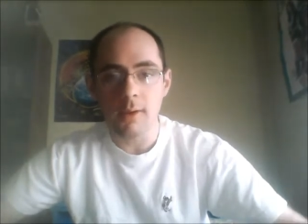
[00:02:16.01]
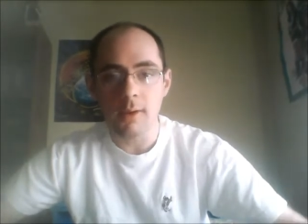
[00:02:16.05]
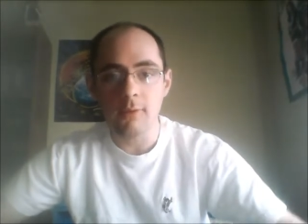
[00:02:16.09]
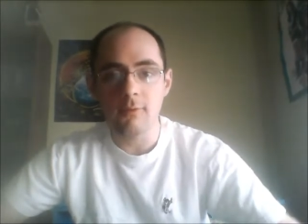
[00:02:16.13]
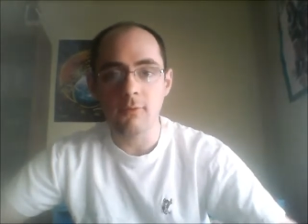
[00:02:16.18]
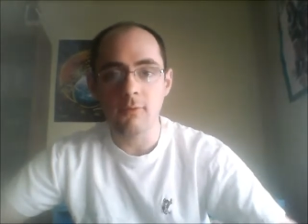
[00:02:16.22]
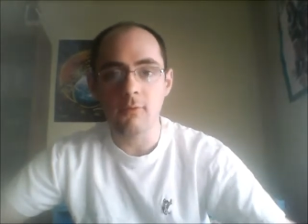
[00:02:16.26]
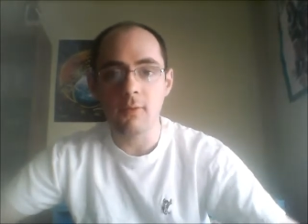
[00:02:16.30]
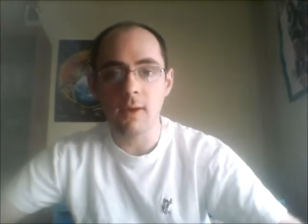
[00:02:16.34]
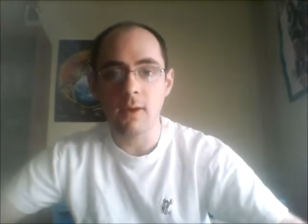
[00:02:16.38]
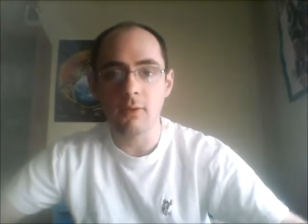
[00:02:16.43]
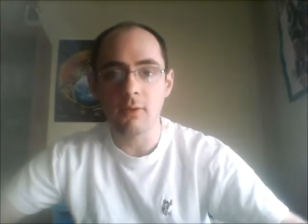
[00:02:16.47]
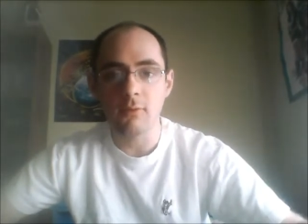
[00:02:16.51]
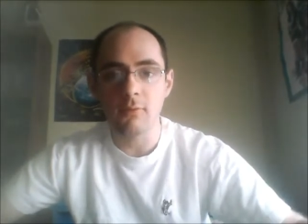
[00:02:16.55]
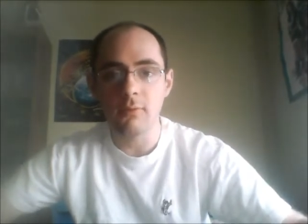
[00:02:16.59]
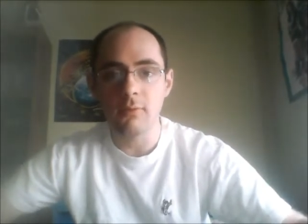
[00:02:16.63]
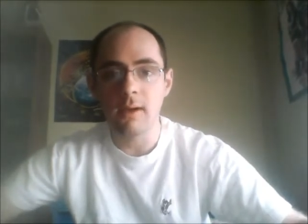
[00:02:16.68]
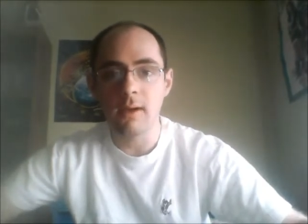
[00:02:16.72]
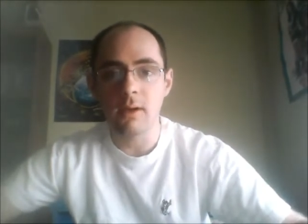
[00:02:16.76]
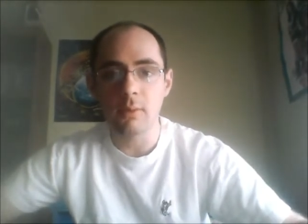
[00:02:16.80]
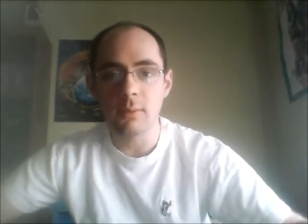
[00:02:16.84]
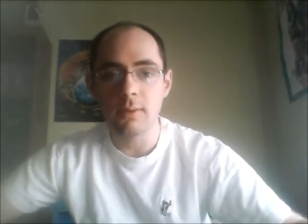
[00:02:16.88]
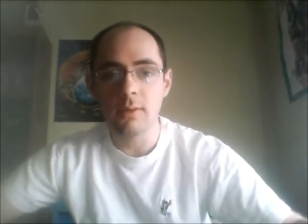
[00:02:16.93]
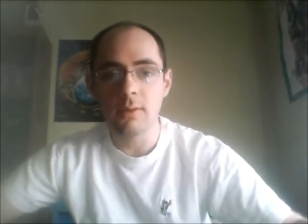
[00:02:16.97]
It felt
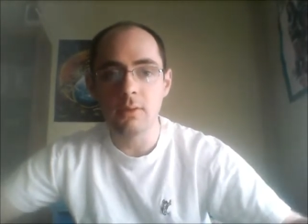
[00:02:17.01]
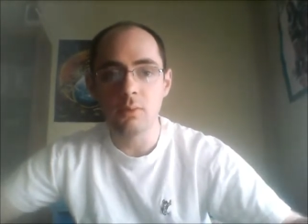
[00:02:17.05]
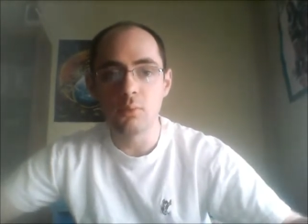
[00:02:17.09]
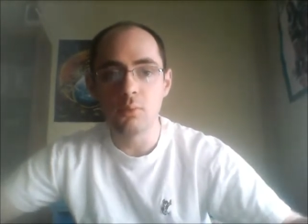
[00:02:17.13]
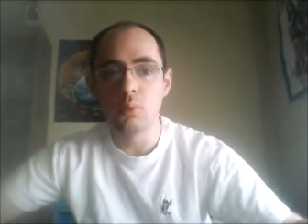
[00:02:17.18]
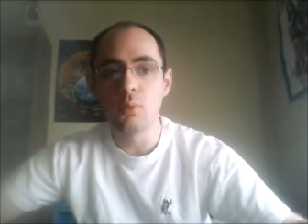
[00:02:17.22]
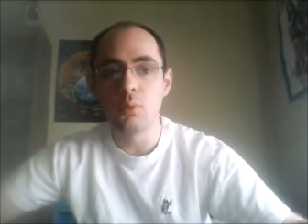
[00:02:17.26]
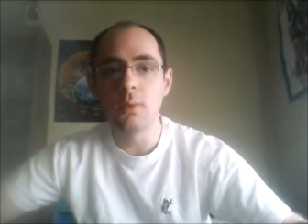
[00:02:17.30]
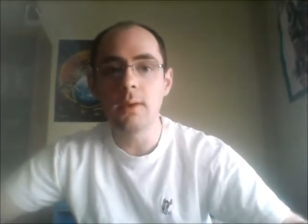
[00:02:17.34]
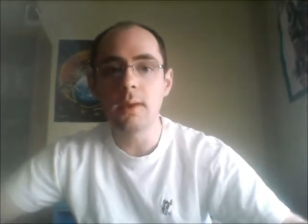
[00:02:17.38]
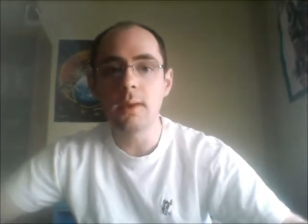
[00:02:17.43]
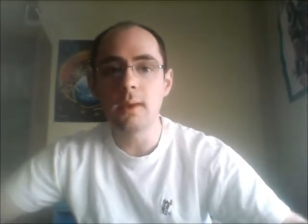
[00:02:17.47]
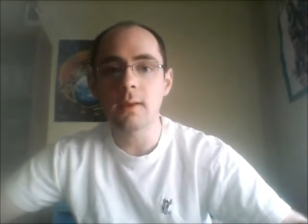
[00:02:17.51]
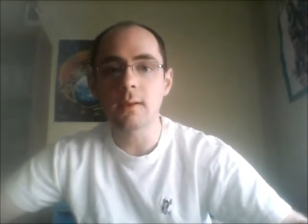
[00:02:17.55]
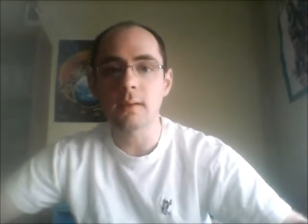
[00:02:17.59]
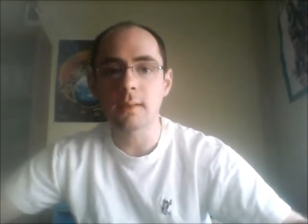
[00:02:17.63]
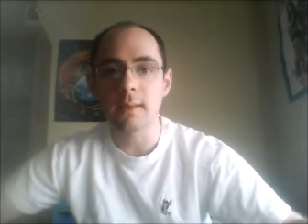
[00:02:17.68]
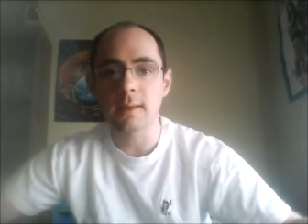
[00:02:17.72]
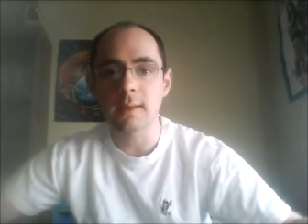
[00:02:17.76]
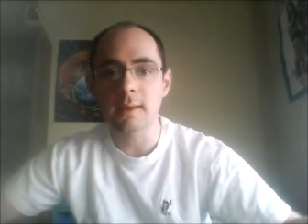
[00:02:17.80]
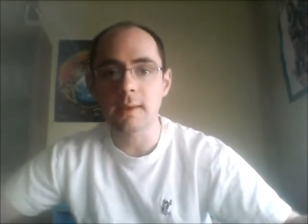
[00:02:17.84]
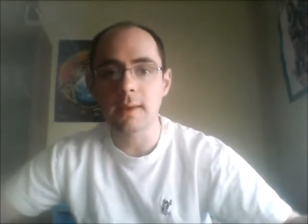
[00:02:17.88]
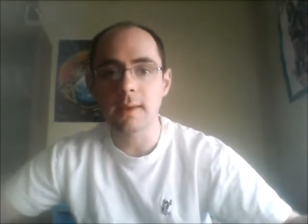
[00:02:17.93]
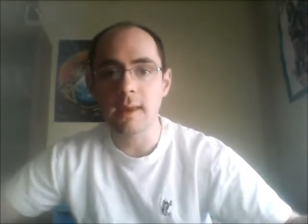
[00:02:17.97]
very
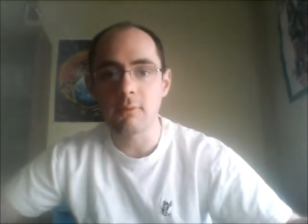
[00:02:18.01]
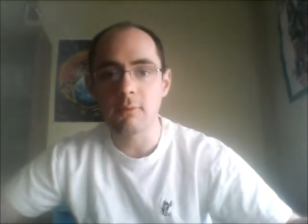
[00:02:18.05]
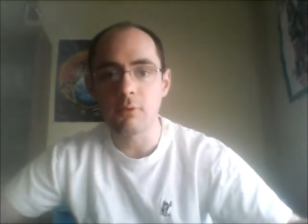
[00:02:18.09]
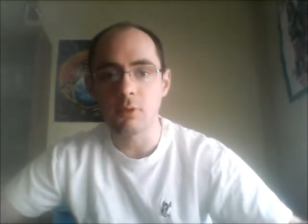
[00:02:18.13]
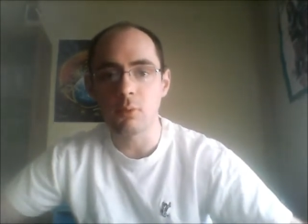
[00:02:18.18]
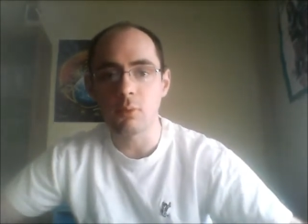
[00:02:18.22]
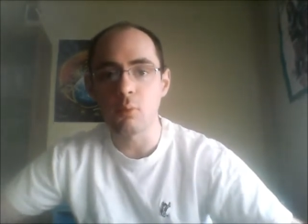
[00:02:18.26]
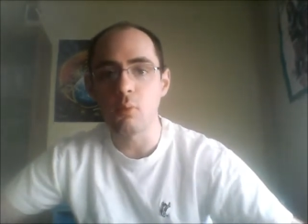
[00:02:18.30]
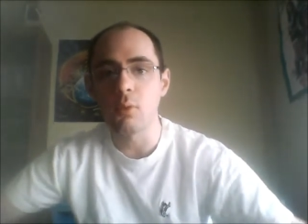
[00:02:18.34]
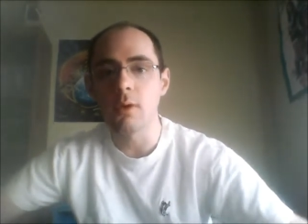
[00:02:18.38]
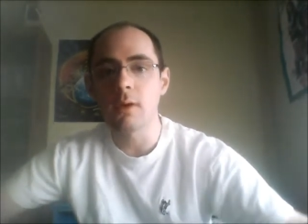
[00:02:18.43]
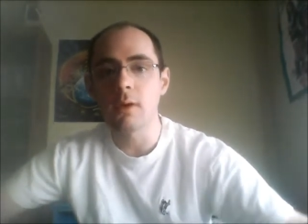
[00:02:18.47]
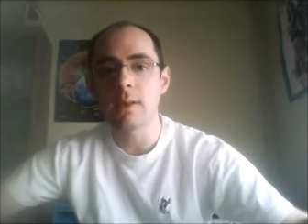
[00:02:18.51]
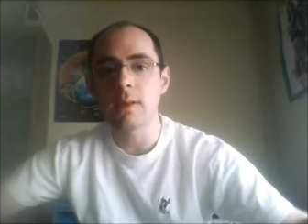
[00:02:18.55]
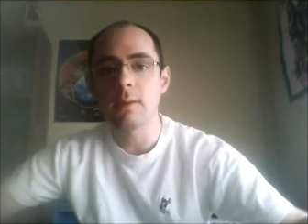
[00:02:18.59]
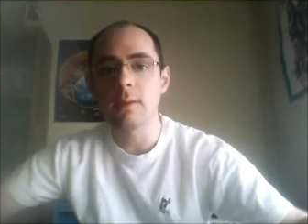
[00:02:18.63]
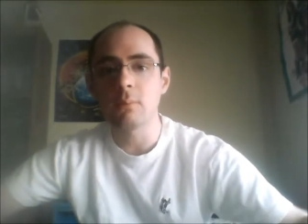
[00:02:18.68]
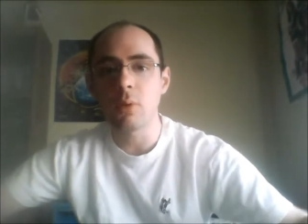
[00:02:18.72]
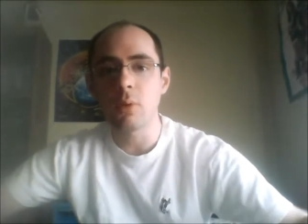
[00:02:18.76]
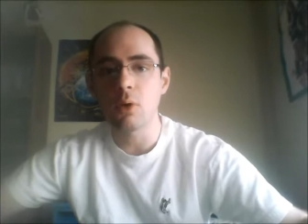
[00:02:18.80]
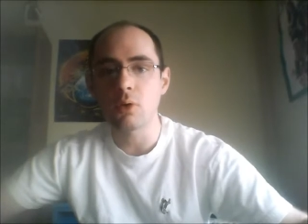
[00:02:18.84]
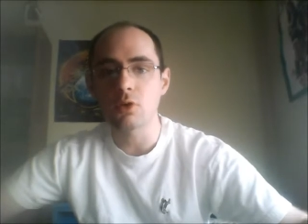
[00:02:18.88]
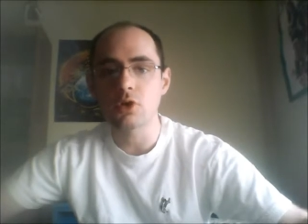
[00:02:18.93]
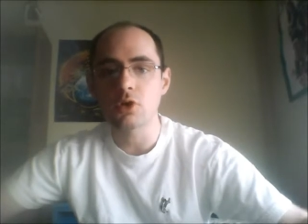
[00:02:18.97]
real. It came from real
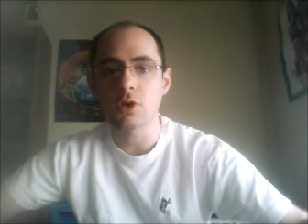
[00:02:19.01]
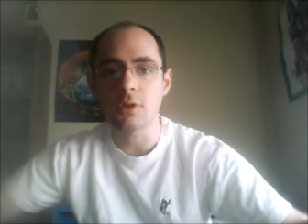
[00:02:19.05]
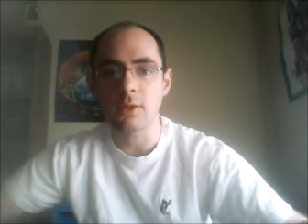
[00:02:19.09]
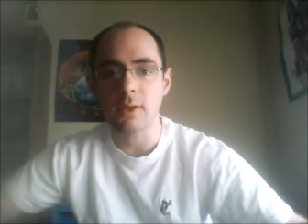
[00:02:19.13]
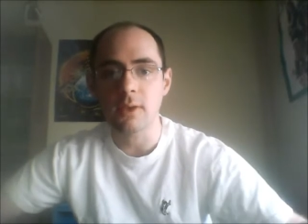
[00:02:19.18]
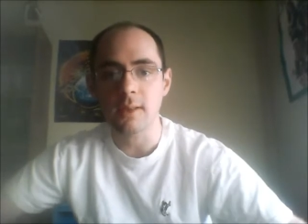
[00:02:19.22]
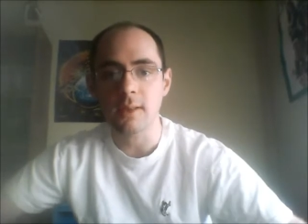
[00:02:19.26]
emotions.